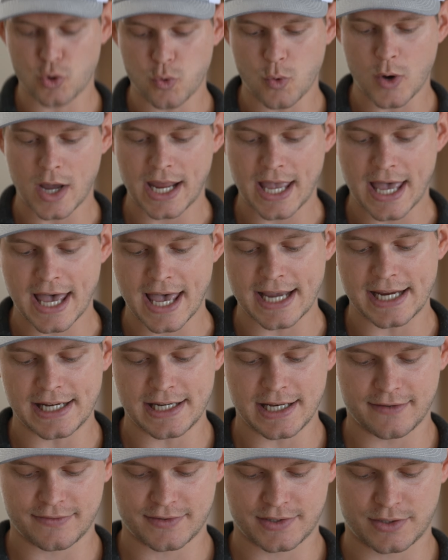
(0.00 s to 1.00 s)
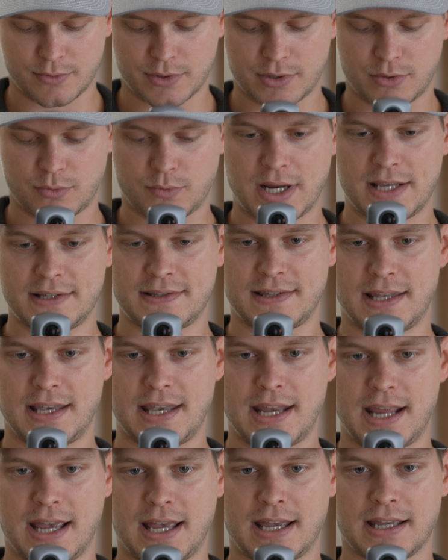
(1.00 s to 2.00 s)
quite high enough, so we're going to raise the
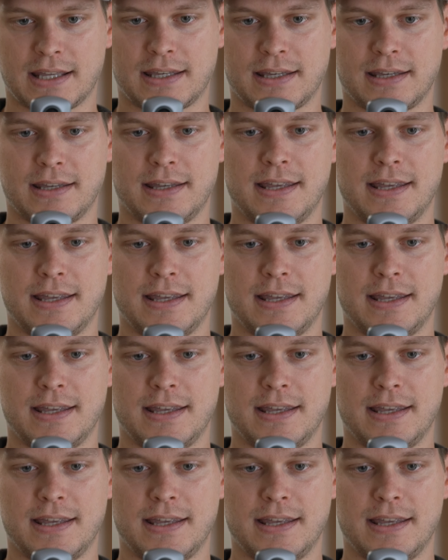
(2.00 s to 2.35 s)
neck.